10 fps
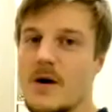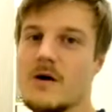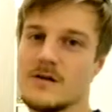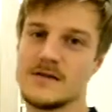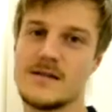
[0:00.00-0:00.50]

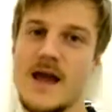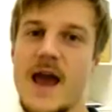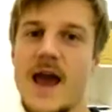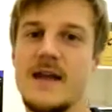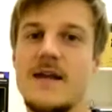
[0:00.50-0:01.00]
bars,
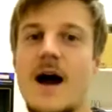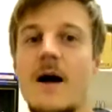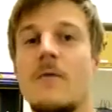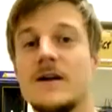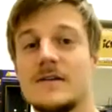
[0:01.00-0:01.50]
and
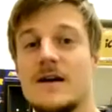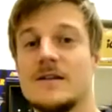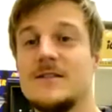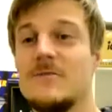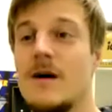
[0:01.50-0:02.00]
I want to
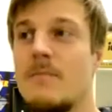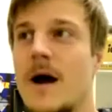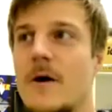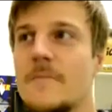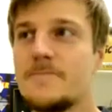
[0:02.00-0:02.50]
talk to you
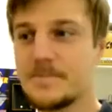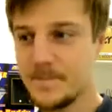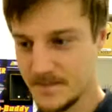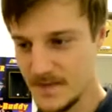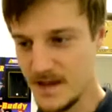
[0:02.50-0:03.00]
about
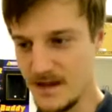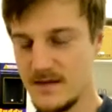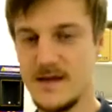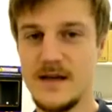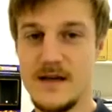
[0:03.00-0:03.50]

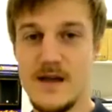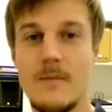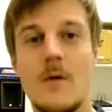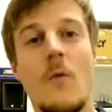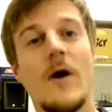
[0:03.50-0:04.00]
the
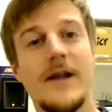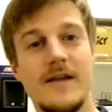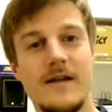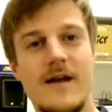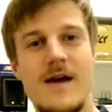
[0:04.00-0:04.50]

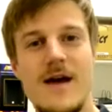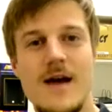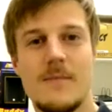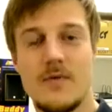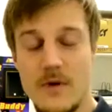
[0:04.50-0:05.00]
#1
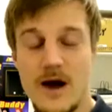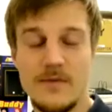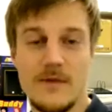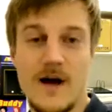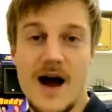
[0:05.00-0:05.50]

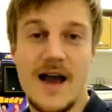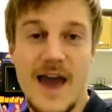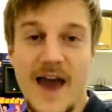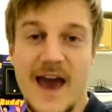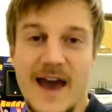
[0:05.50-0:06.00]
problem I
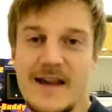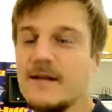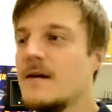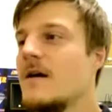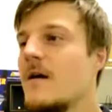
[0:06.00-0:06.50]

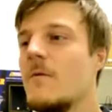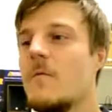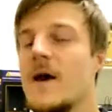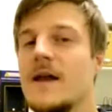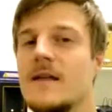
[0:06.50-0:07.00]
had
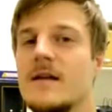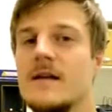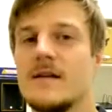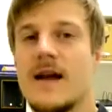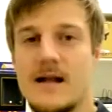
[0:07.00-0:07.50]
when
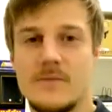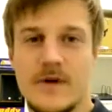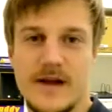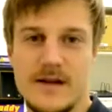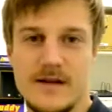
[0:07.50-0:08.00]

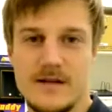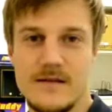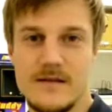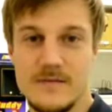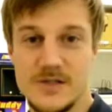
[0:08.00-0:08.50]
calibrating
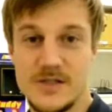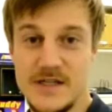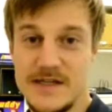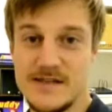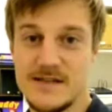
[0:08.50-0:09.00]
the
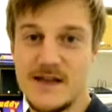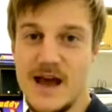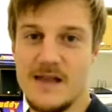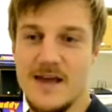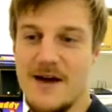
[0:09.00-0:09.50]
machines,
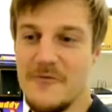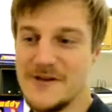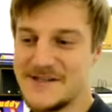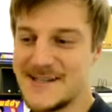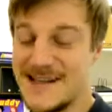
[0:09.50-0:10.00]
and that
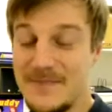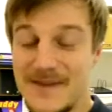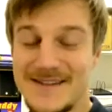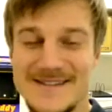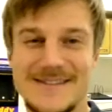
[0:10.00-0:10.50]
was
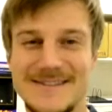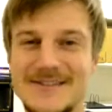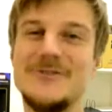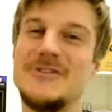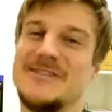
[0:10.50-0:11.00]
keeping the
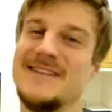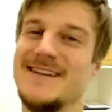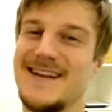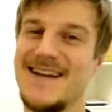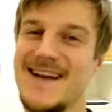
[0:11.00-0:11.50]

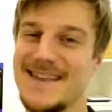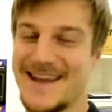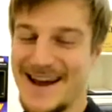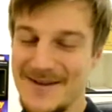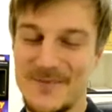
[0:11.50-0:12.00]
solution, the
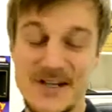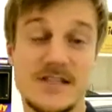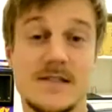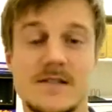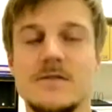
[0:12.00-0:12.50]

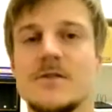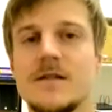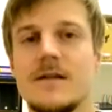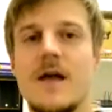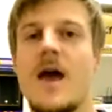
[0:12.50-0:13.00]
calibration
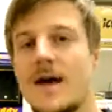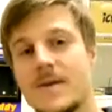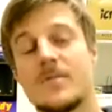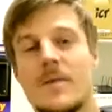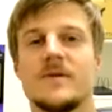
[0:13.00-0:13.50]
solution, at
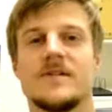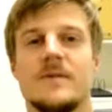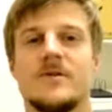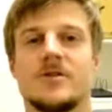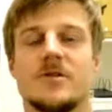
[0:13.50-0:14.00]
the proper
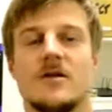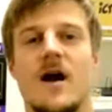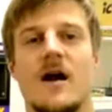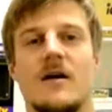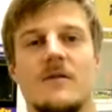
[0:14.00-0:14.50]
temperature
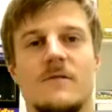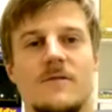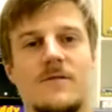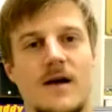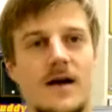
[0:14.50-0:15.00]
of
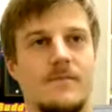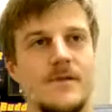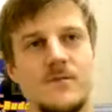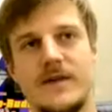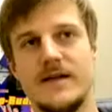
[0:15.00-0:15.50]

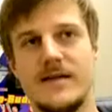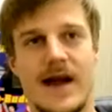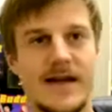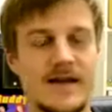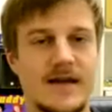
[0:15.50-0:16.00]
between
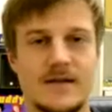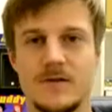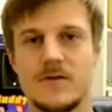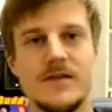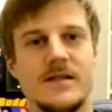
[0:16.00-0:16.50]
98
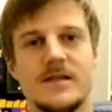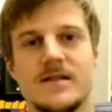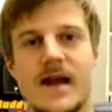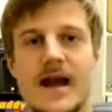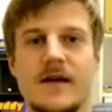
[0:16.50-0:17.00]

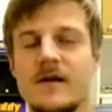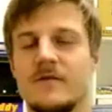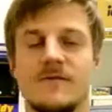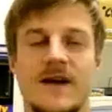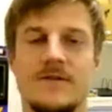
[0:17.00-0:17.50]
degrees and
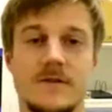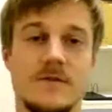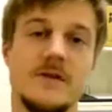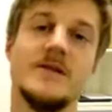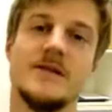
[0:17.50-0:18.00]
105
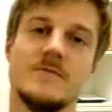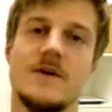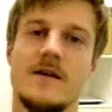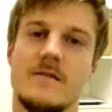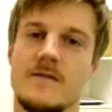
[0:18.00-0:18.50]
degrees is
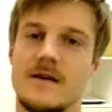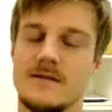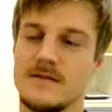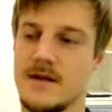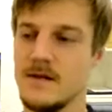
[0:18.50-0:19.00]
what
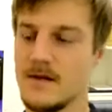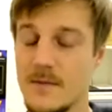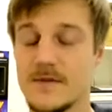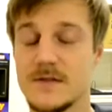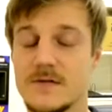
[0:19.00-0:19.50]
a
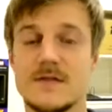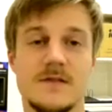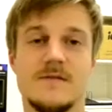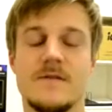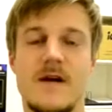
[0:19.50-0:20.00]
couple
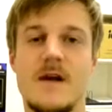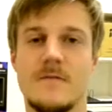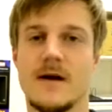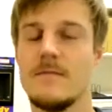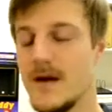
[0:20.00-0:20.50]
sources have
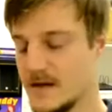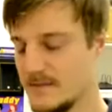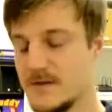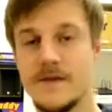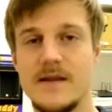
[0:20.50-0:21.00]
recommended,
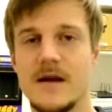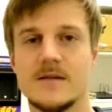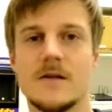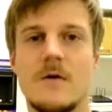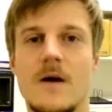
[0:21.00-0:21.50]
between there.
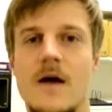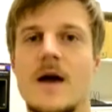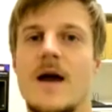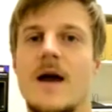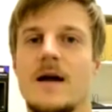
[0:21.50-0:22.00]
So
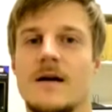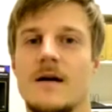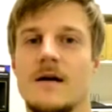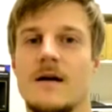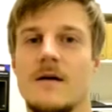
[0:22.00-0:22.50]

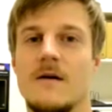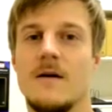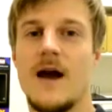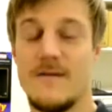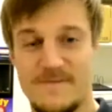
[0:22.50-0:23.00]

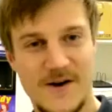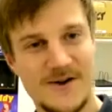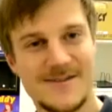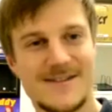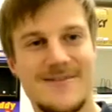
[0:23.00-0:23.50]
at
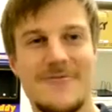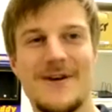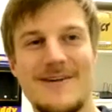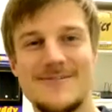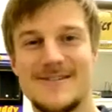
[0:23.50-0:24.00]
first,
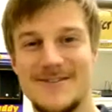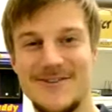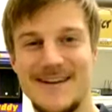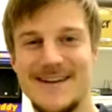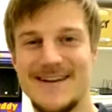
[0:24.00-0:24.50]
what I was
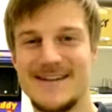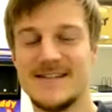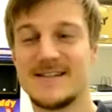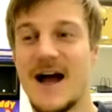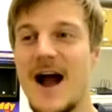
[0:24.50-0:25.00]
doing
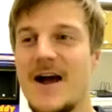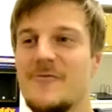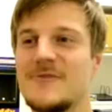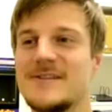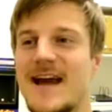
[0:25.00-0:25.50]
is I
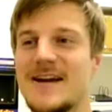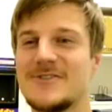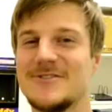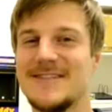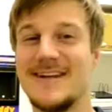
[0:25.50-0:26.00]
was
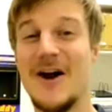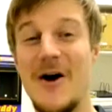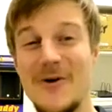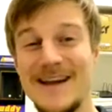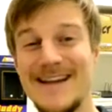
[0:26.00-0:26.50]
actually
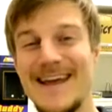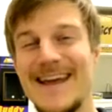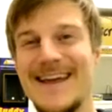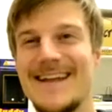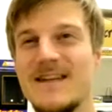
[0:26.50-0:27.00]
going
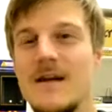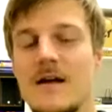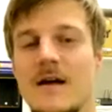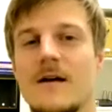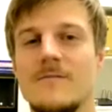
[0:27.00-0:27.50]
in,
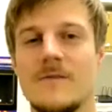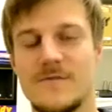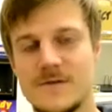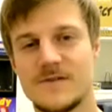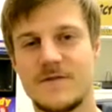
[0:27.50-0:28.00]
for the
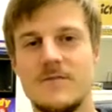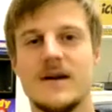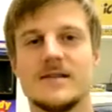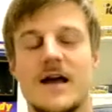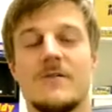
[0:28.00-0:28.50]
first few
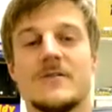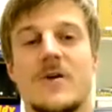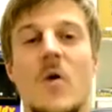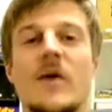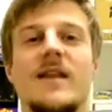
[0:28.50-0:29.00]
months, I was
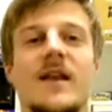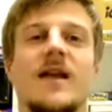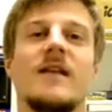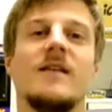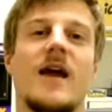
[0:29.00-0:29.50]
going
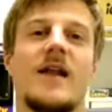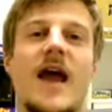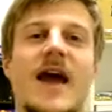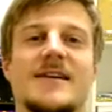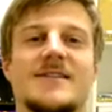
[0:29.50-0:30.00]
in and
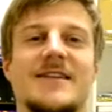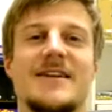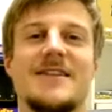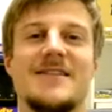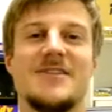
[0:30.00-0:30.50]

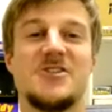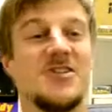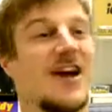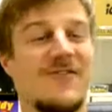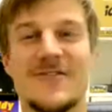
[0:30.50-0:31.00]
asking the
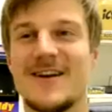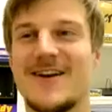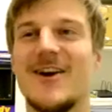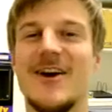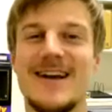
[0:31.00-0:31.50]
chef or the
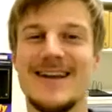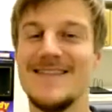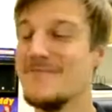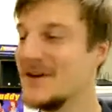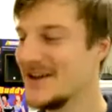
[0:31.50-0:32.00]
cook in
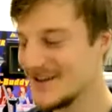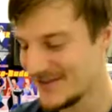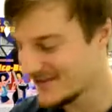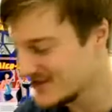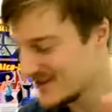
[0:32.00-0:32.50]
the middle of
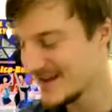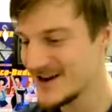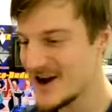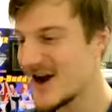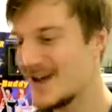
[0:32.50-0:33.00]
everything,
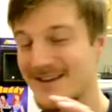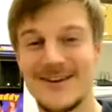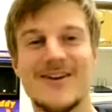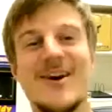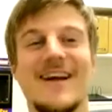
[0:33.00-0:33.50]

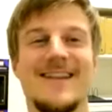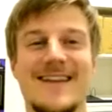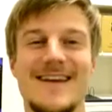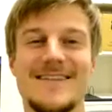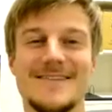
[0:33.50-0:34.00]
they're cooking
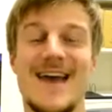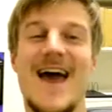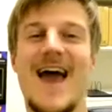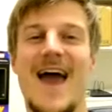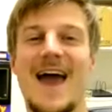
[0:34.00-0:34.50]
things,
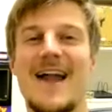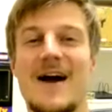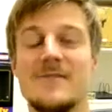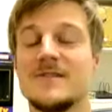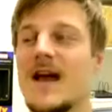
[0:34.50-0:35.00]
and
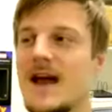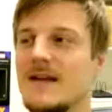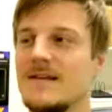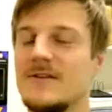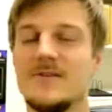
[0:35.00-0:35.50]
I was
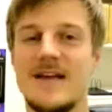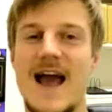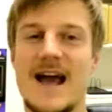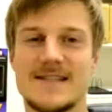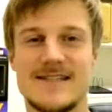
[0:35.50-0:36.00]
literally
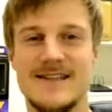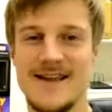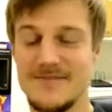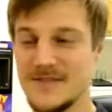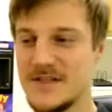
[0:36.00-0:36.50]
asking
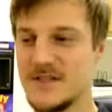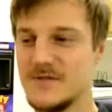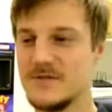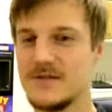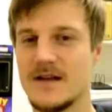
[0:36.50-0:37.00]
them to
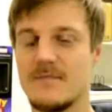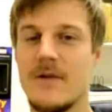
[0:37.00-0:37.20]
use their